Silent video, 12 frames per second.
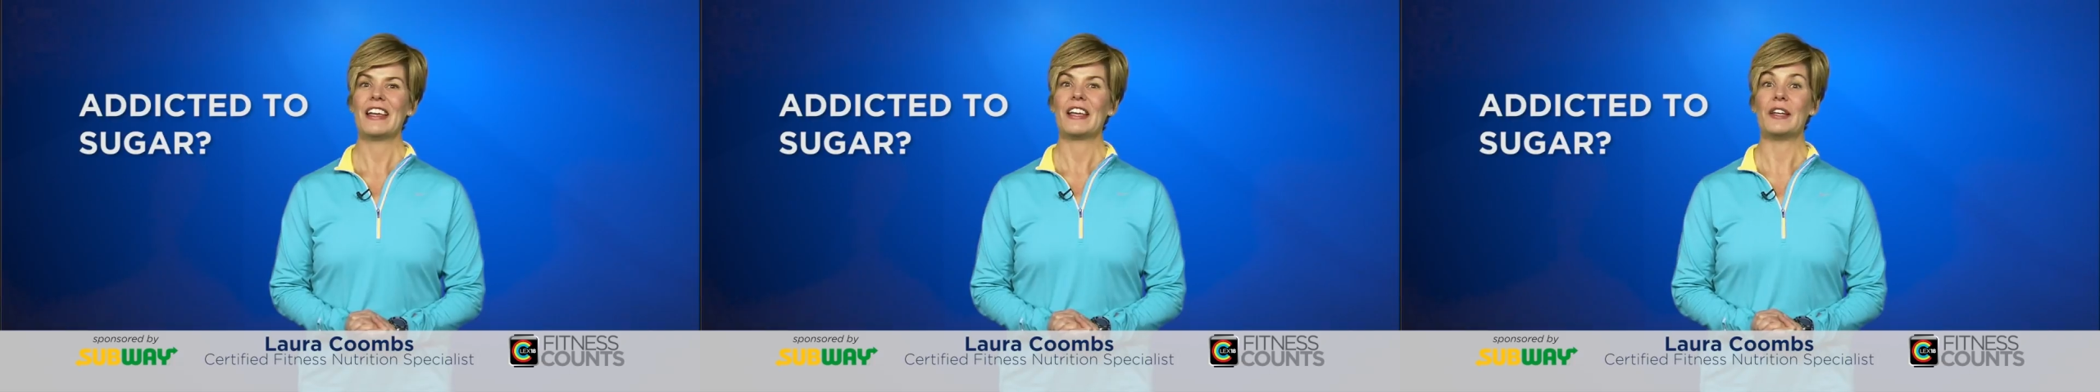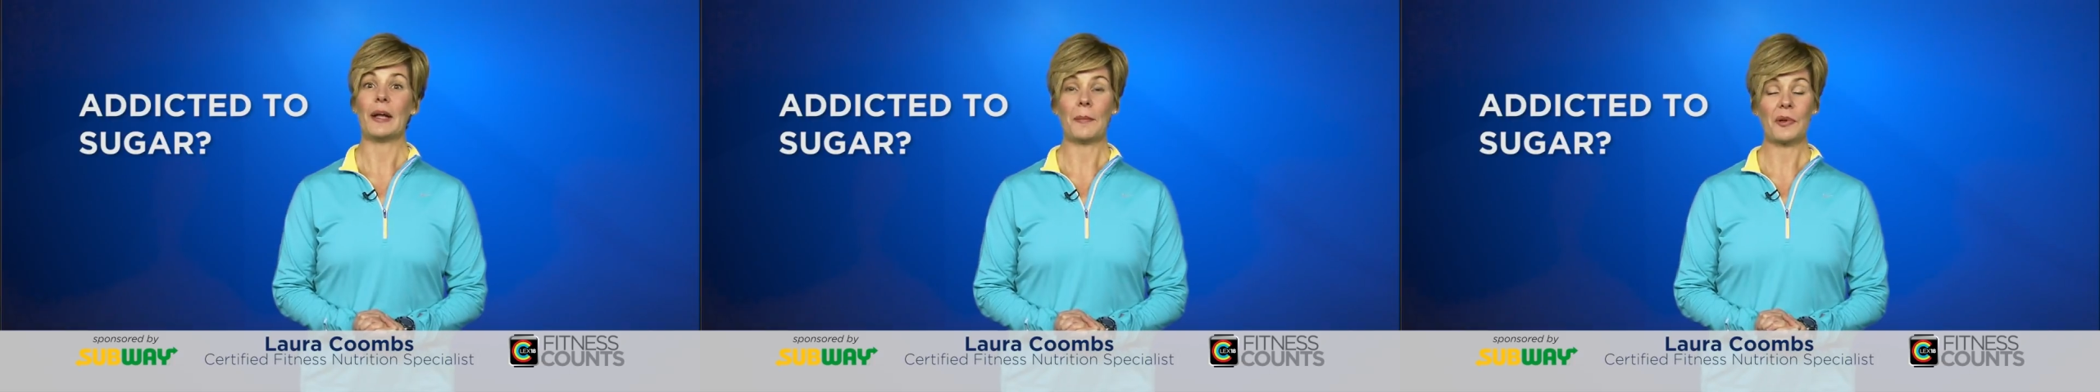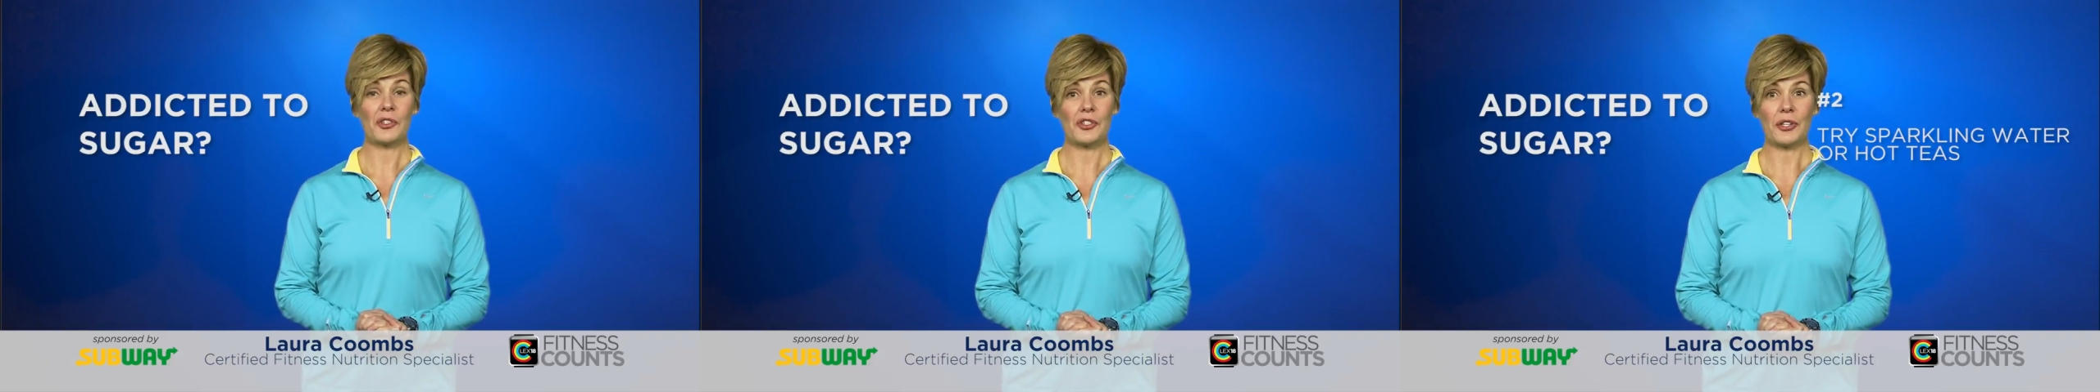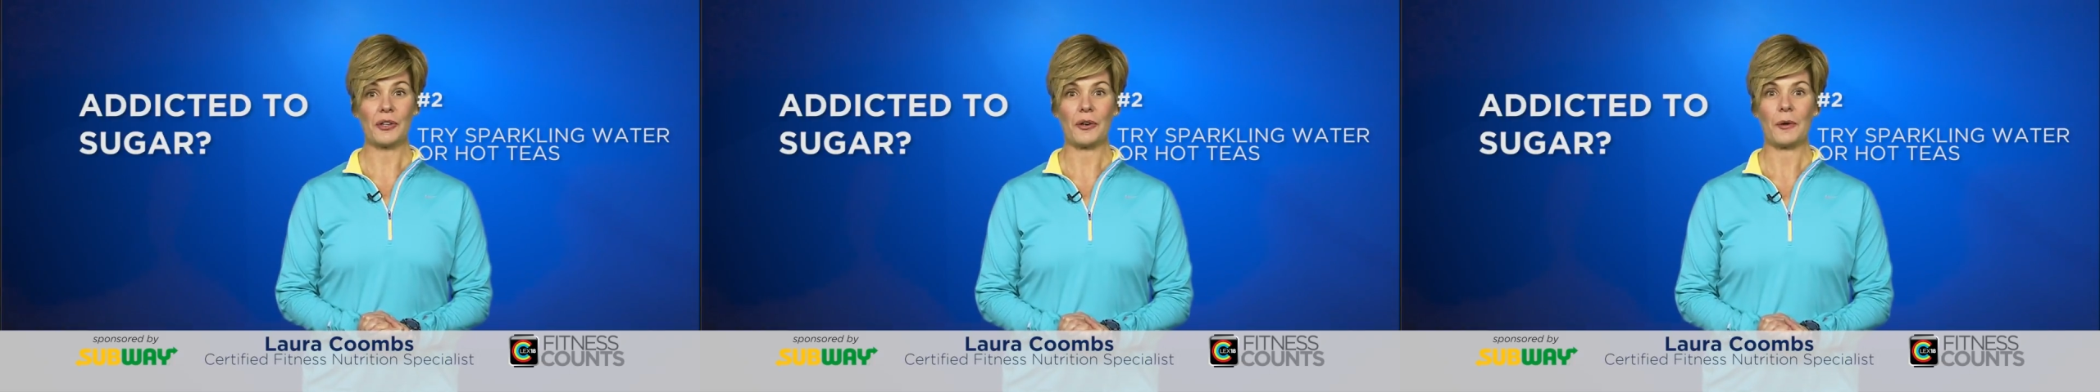Number
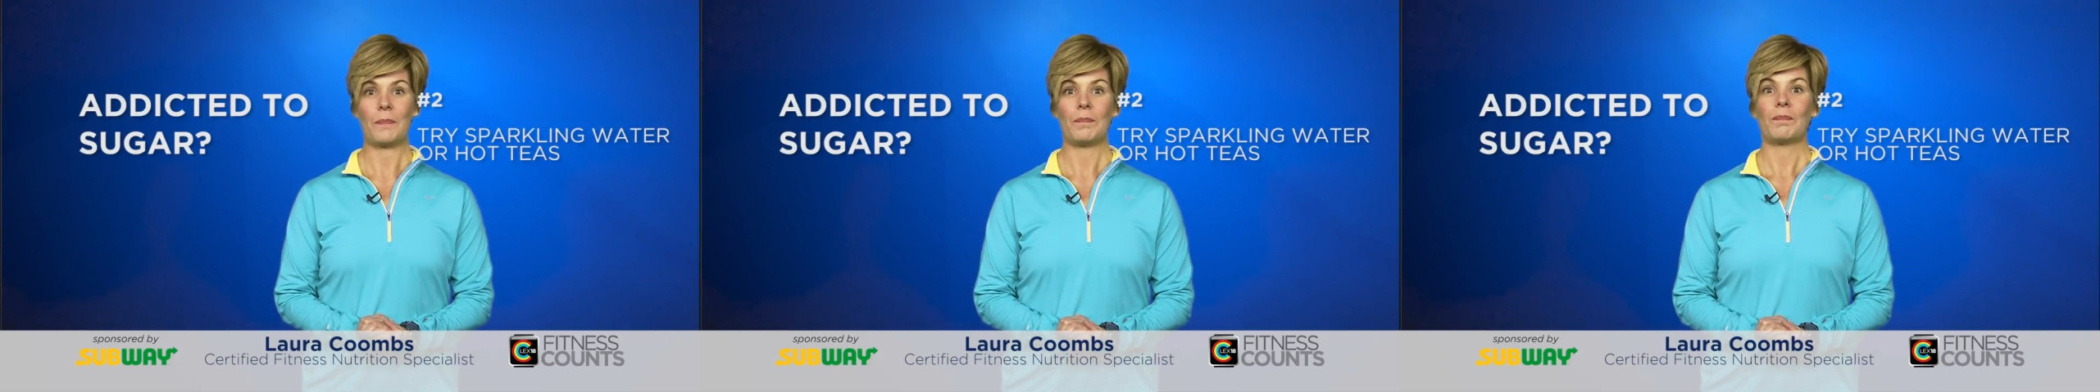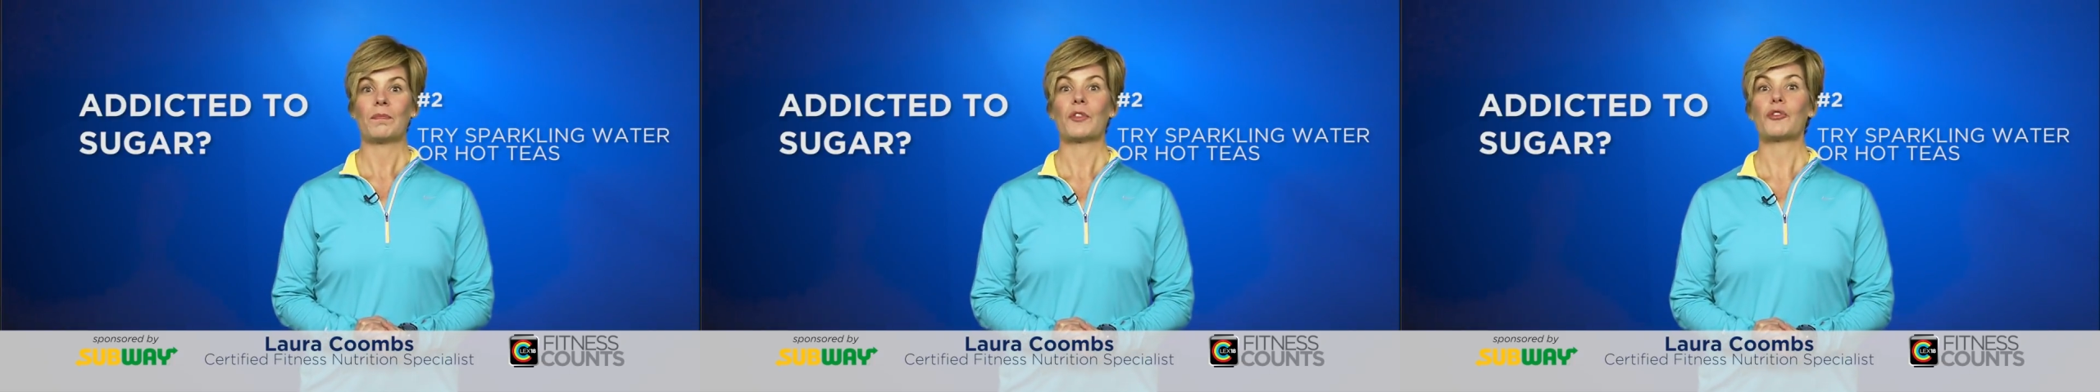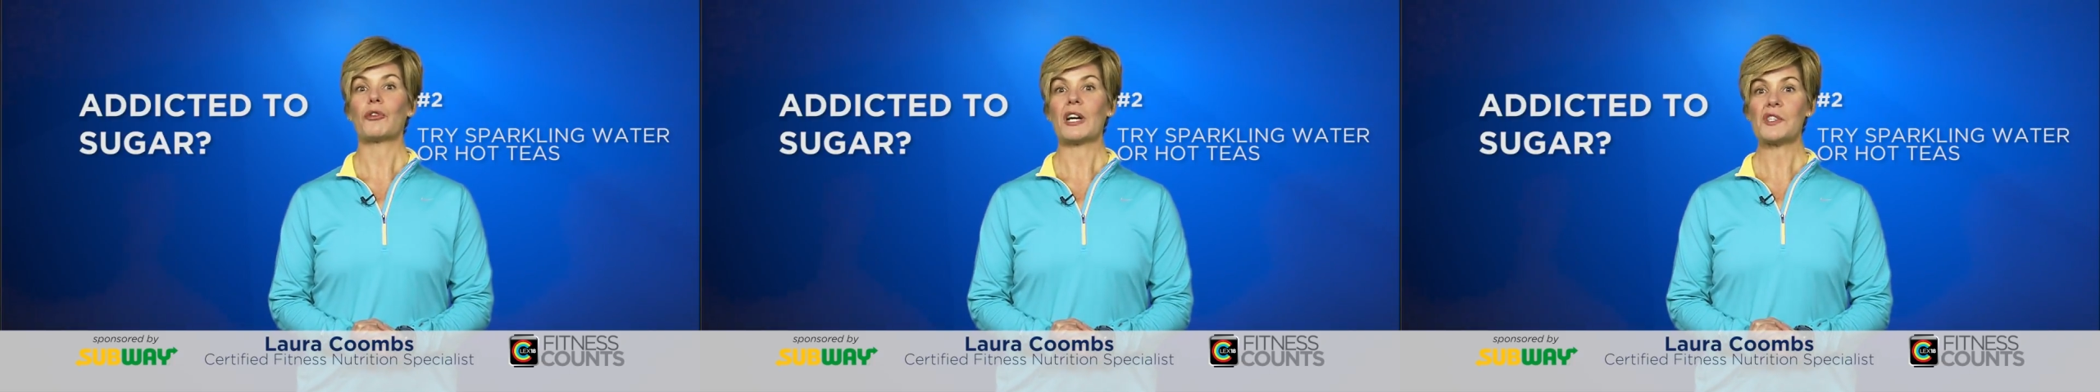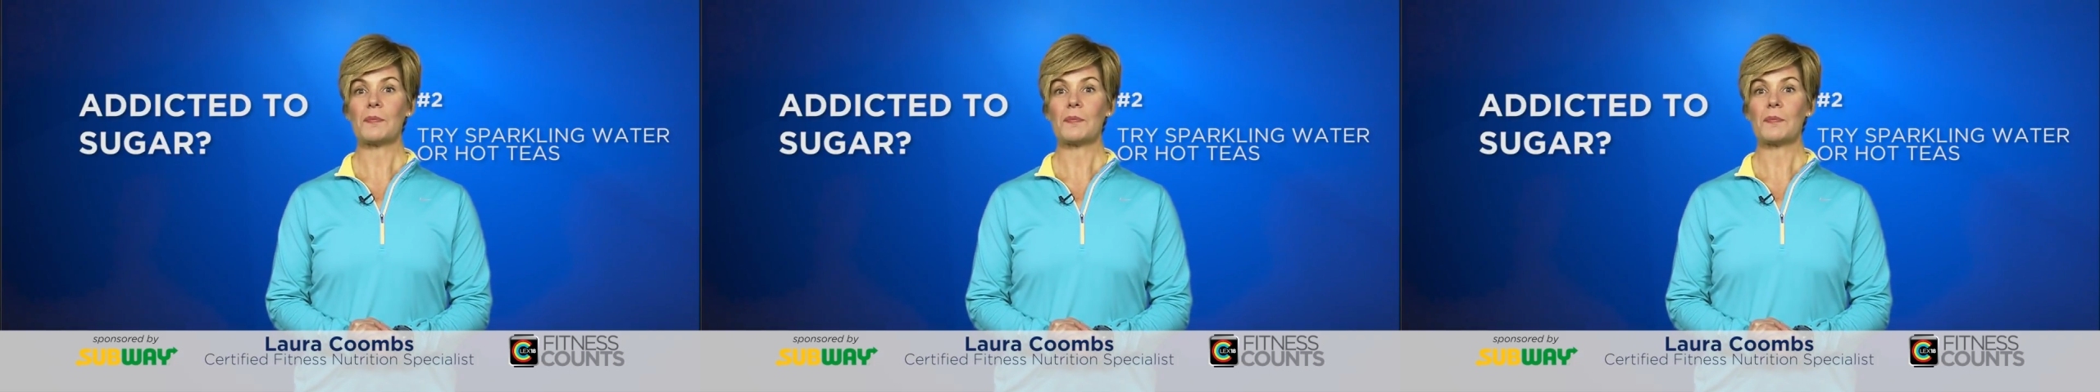two, try